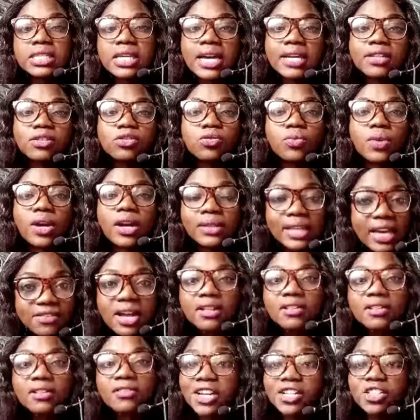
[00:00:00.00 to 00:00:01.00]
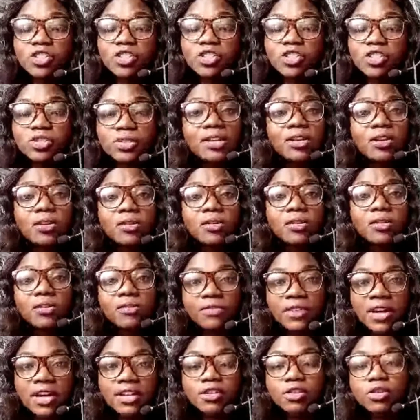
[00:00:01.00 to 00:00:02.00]
Decide to write on lifestyle and
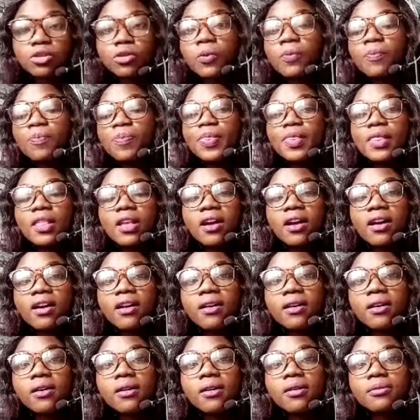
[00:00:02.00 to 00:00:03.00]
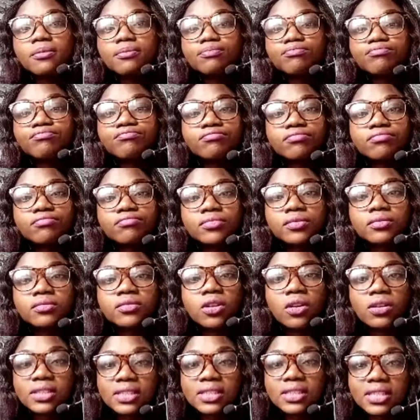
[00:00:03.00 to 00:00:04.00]
fashion and all of that. Content
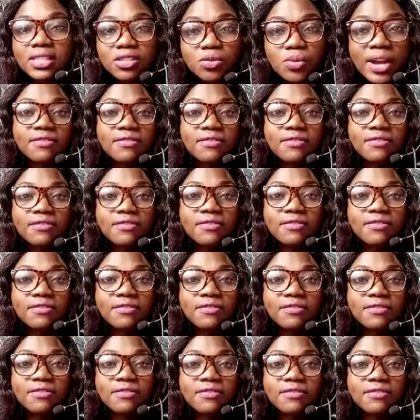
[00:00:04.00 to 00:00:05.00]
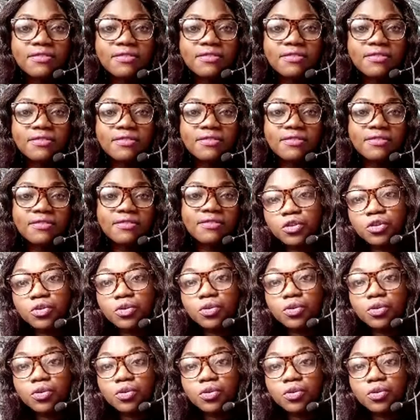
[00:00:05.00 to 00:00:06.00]
writing is vast. So if you
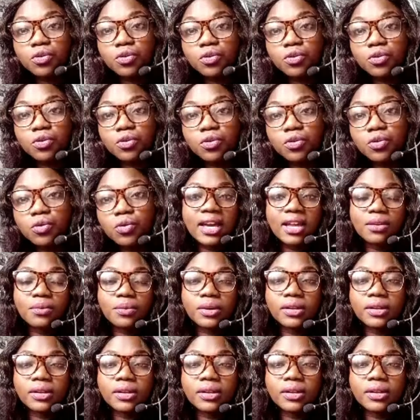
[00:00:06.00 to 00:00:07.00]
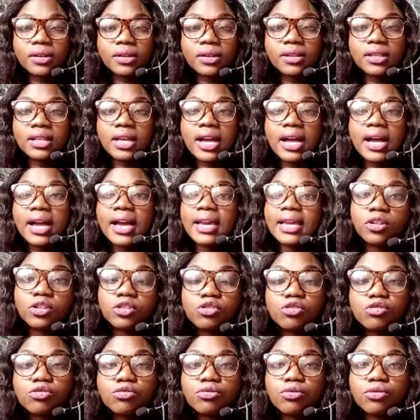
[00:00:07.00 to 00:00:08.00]
think that, well, I'm
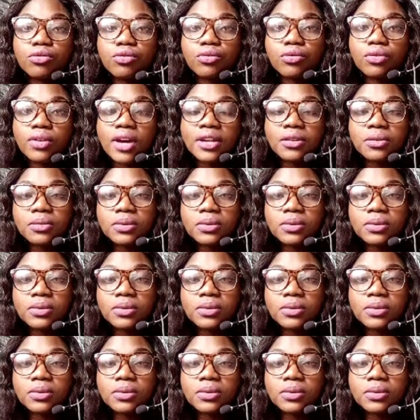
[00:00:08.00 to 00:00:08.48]
not so